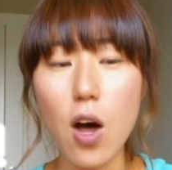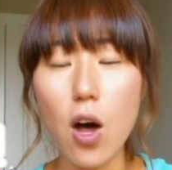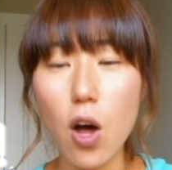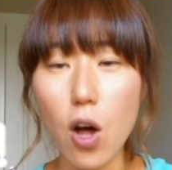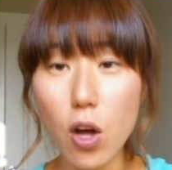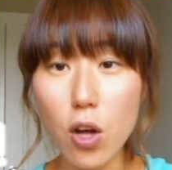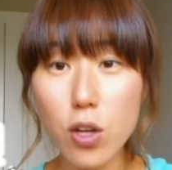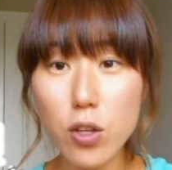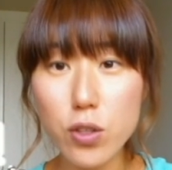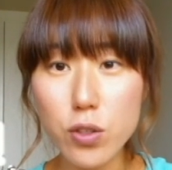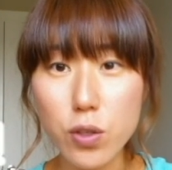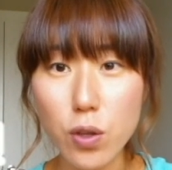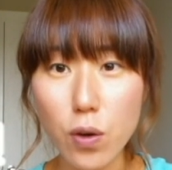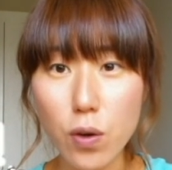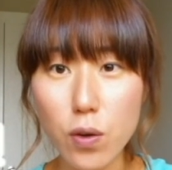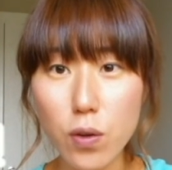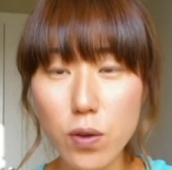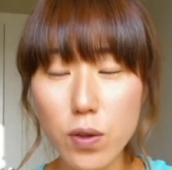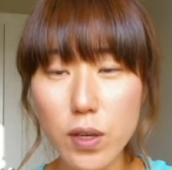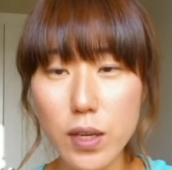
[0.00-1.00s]

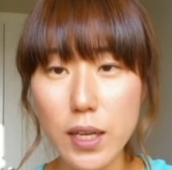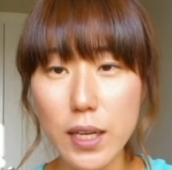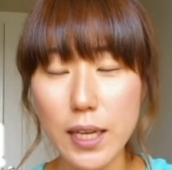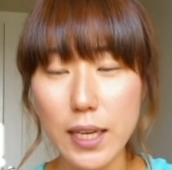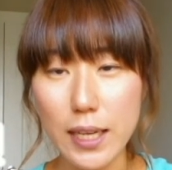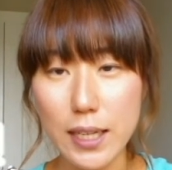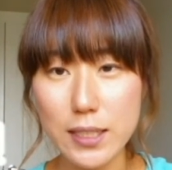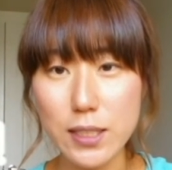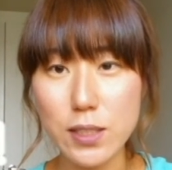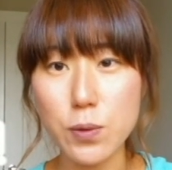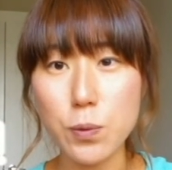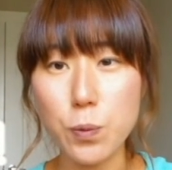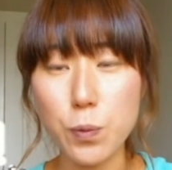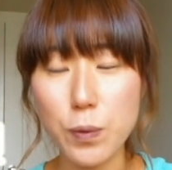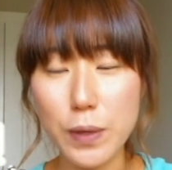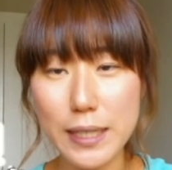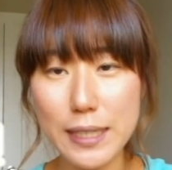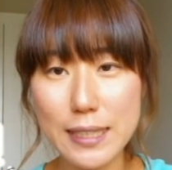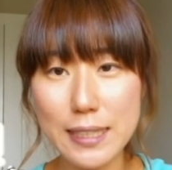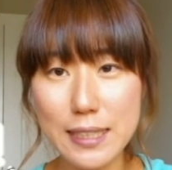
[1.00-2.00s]
Although it's
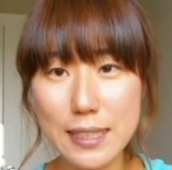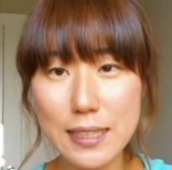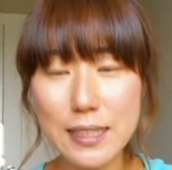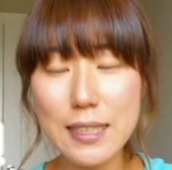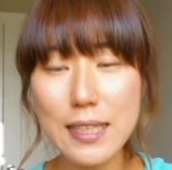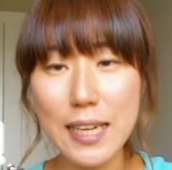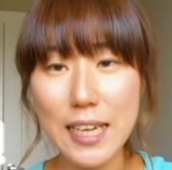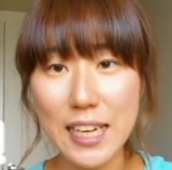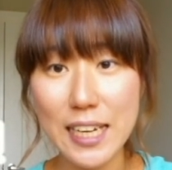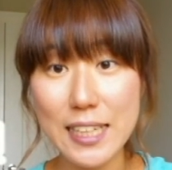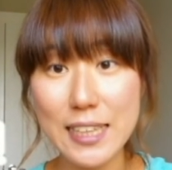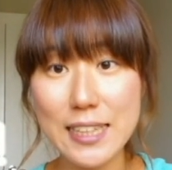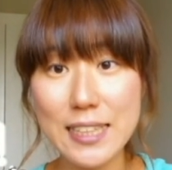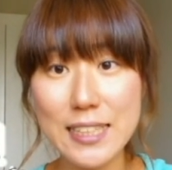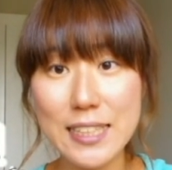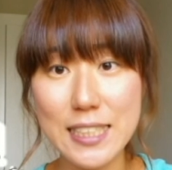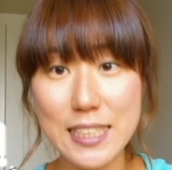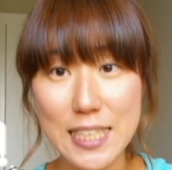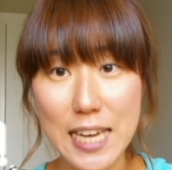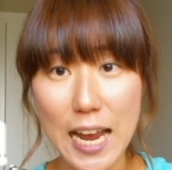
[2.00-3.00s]
written
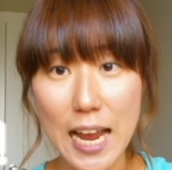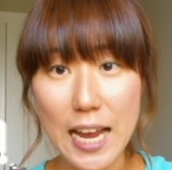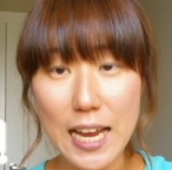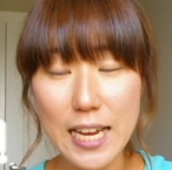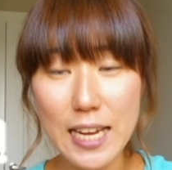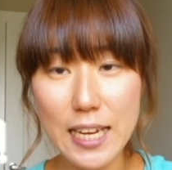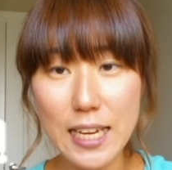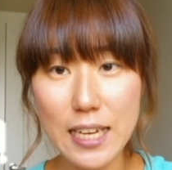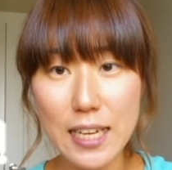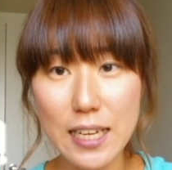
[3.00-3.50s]
in J,